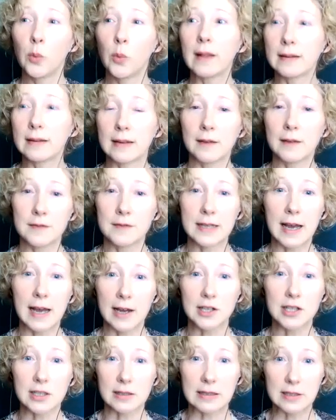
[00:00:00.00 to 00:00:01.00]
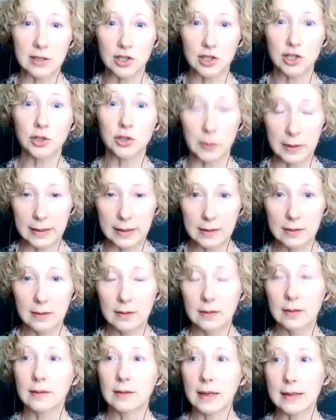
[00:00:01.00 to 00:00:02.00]
well enough to actually do
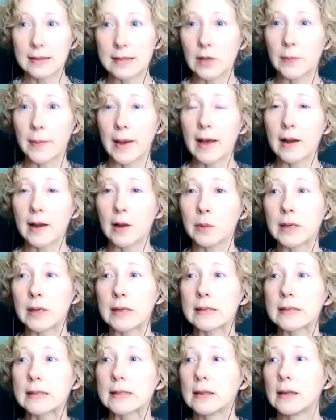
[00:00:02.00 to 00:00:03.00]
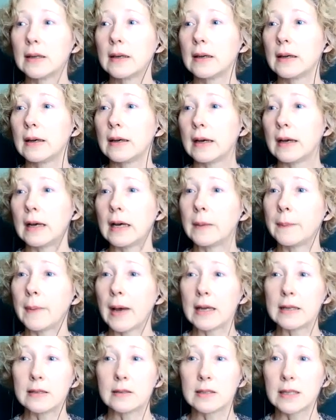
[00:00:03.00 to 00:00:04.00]
it. That's how bad I was. Um,
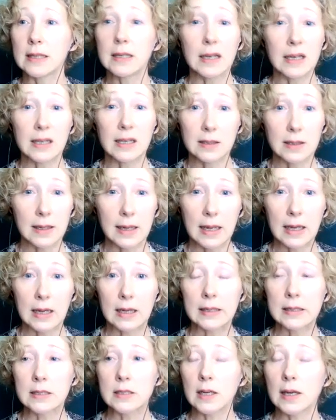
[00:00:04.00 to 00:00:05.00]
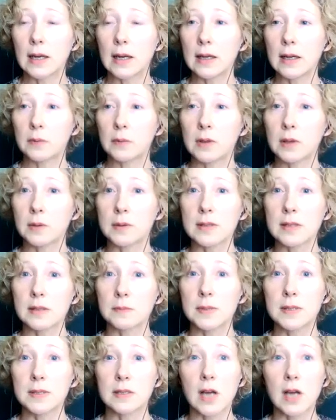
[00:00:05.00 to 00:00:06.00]
I did it, and it, there was
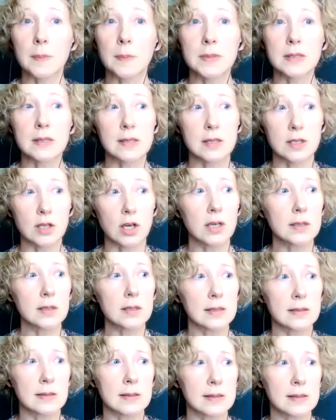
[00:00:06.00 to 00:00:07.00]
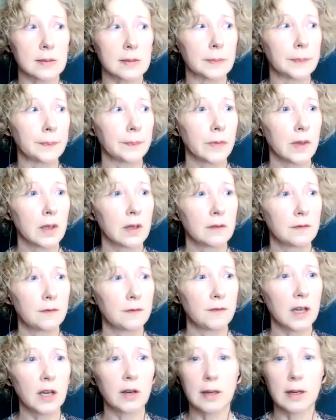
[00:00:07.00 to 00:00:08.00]
some stops and starts and some
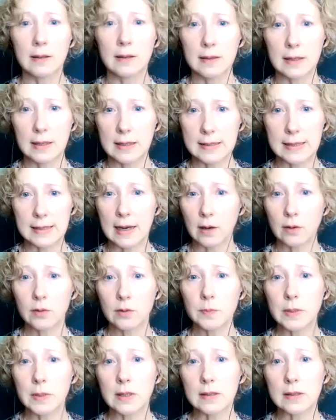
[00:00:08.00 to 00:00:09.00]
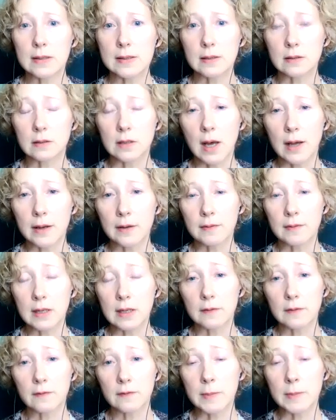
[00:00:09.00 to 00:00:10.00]
figuring things out because a lot of
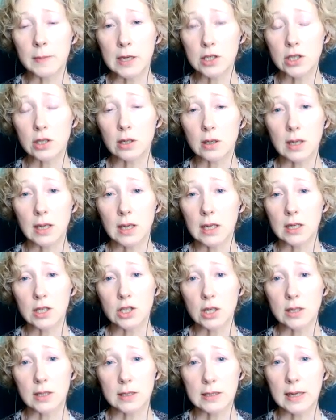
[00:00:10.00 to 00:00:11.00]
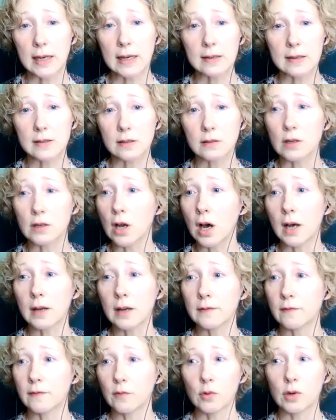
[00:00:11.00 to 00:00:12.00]
the information on ketogenic diets are
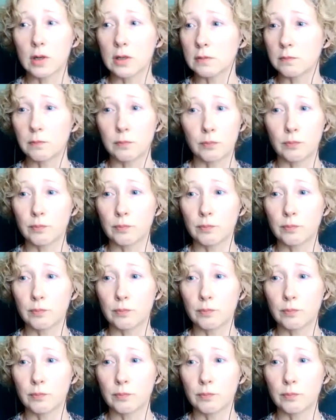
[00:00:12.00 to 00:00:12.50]
not for